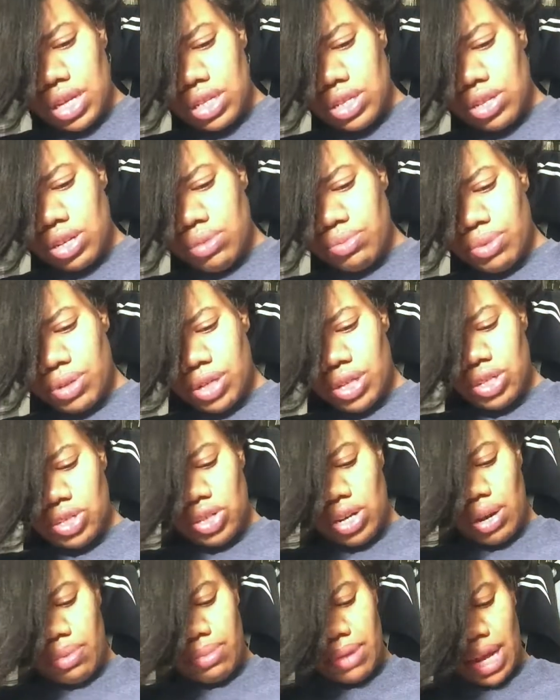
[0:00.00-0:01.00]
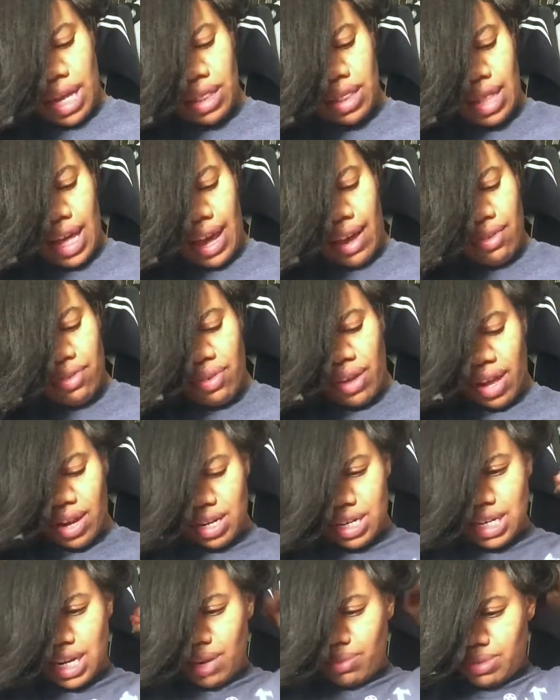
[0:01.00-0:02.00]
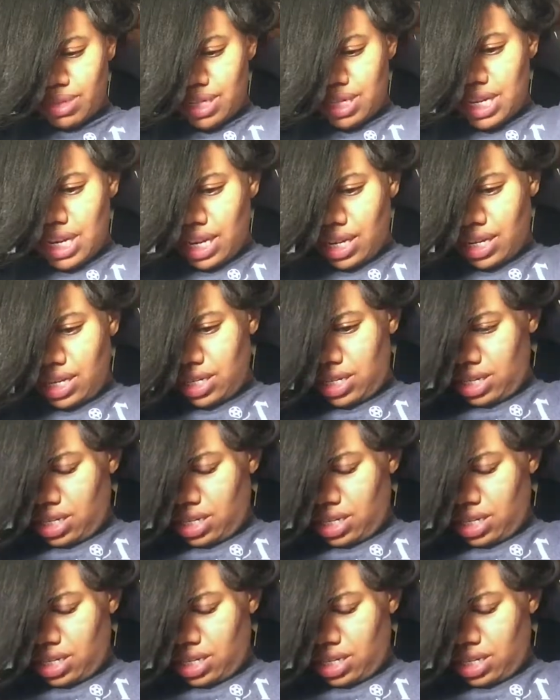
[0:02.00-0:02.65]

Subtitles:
so I'm pretty sure I'm not that fat adapted yet.